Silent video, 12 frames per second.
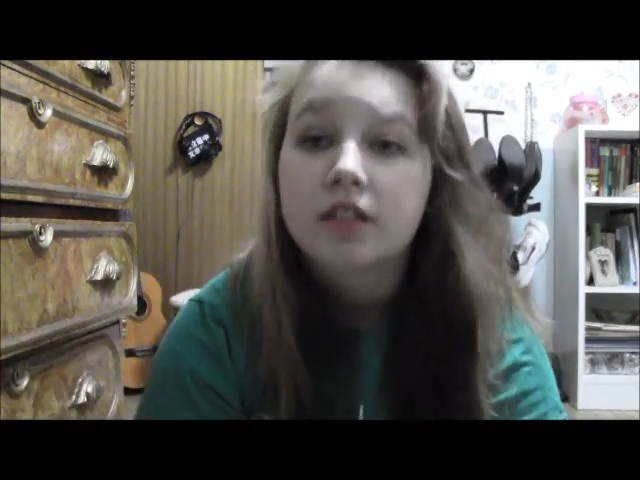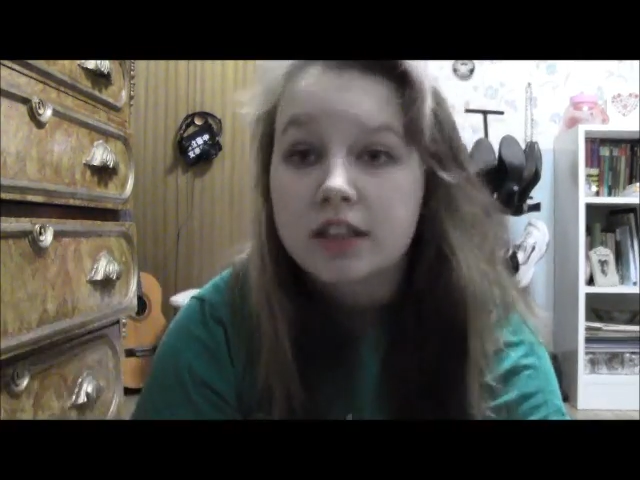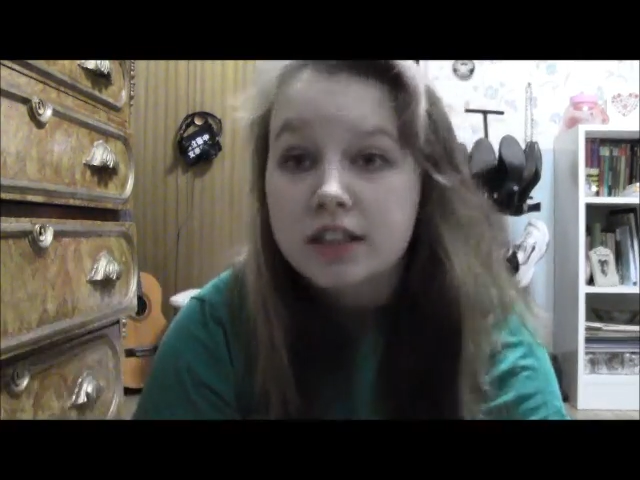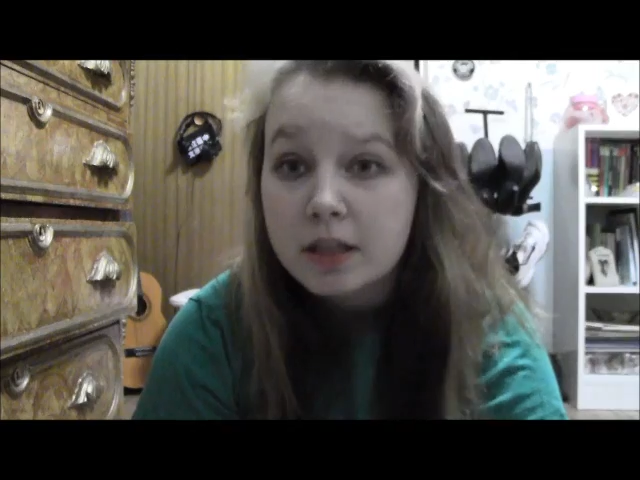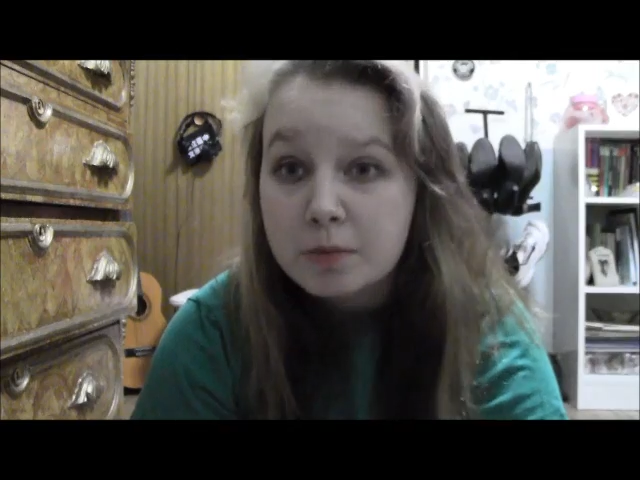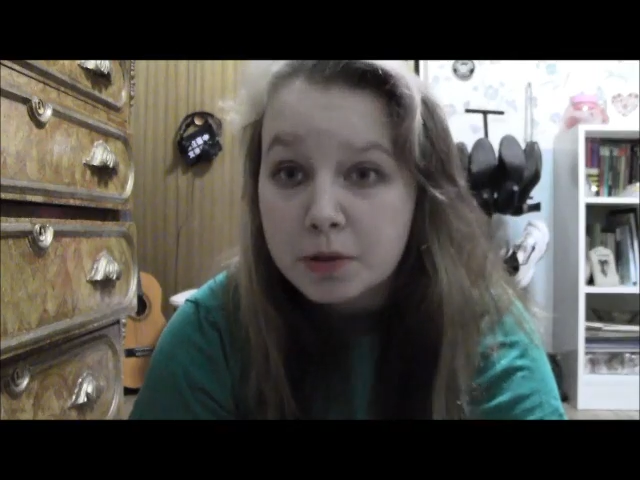
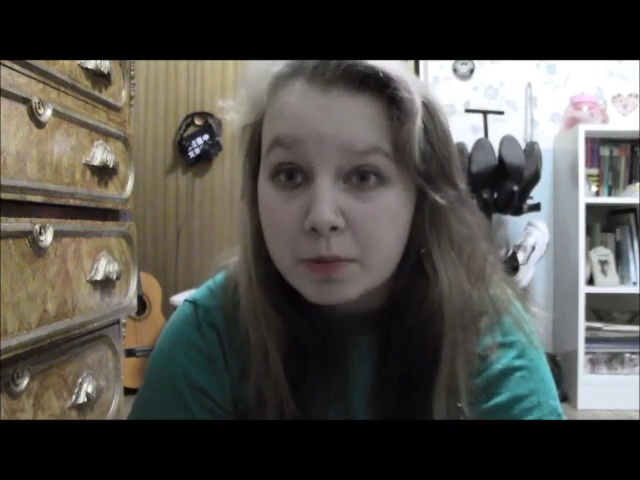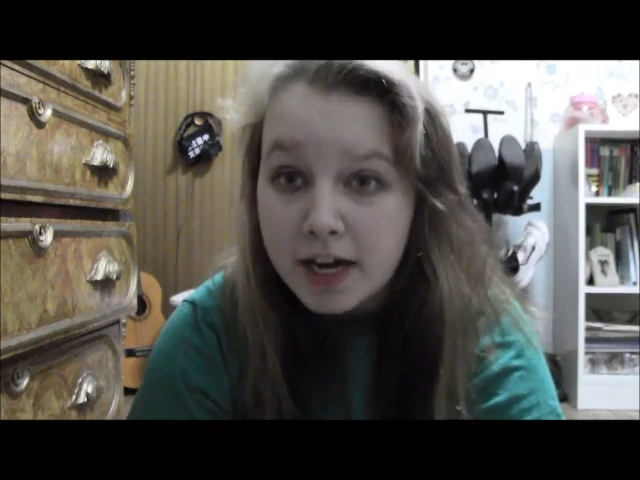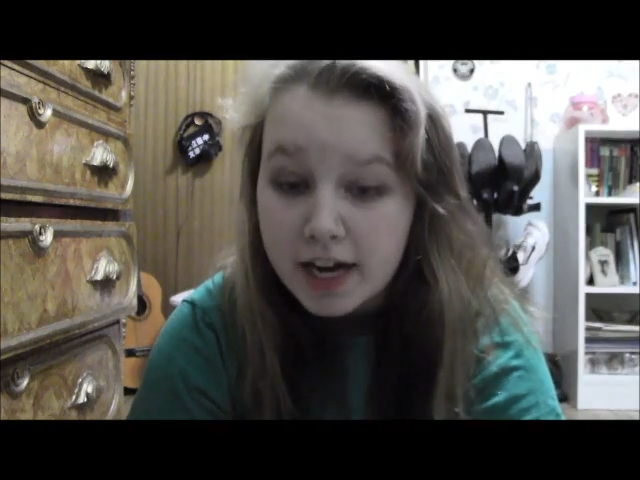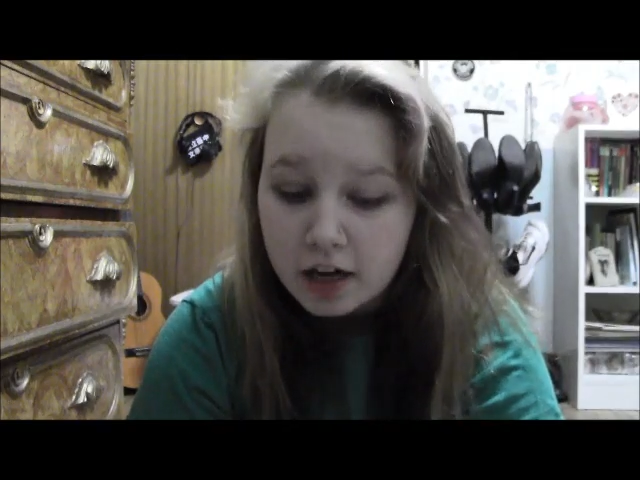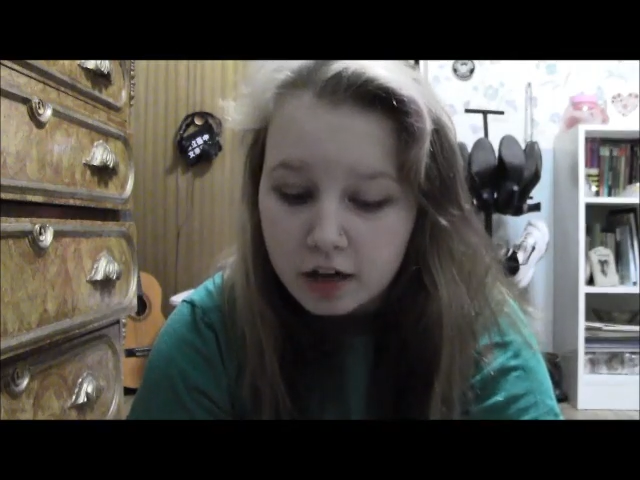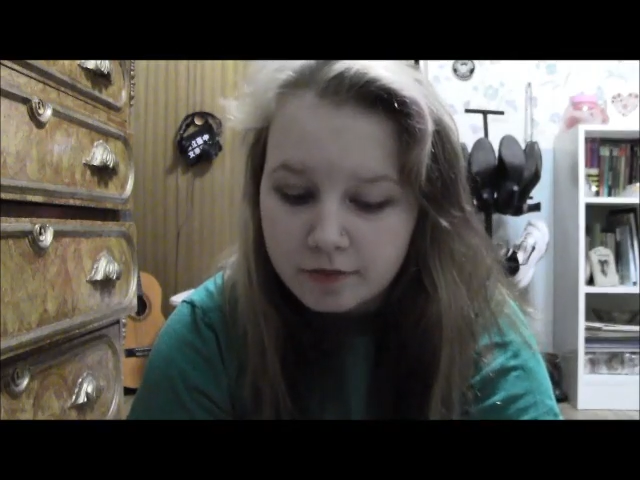the tips of my
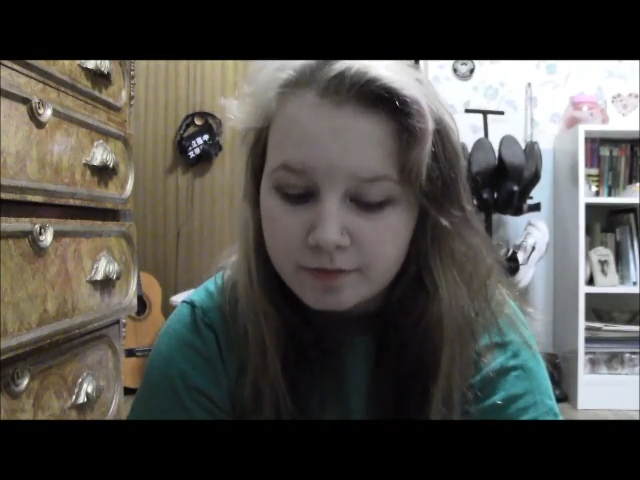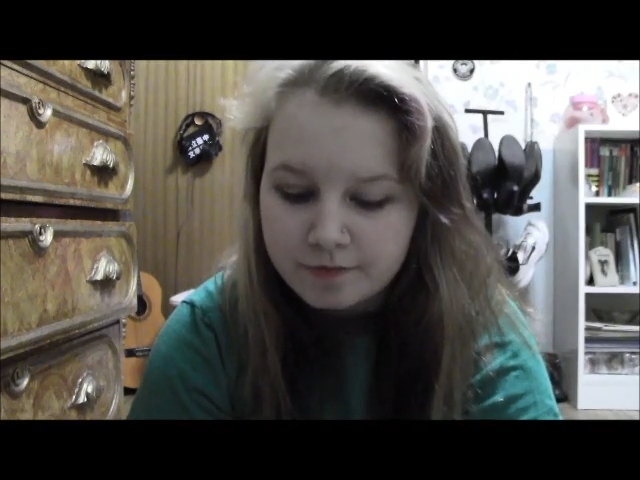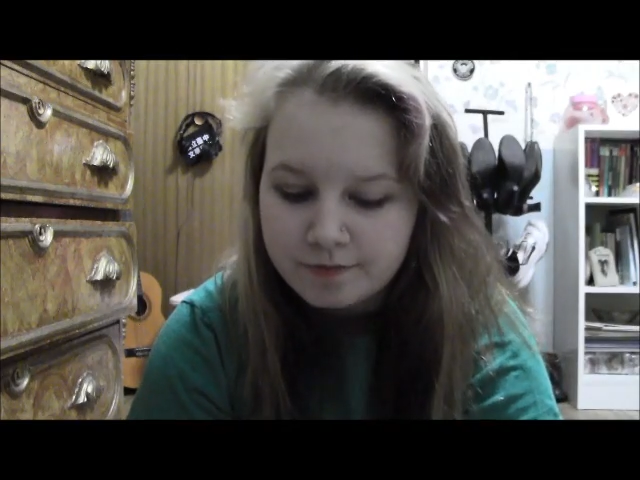hair.